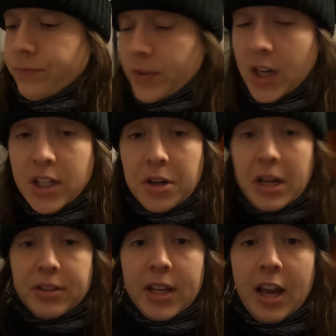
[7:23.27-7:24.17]
Now, I don't know
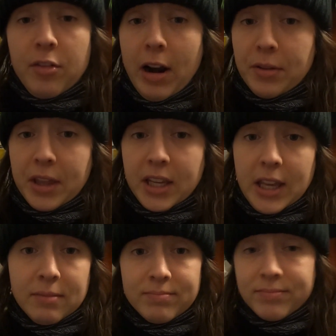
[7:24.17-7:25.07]
how to get around that
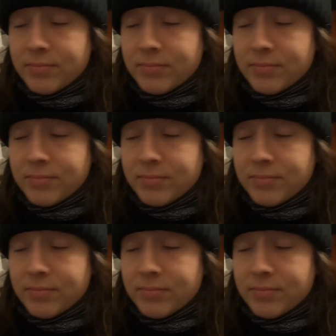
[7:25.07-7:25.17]
yet.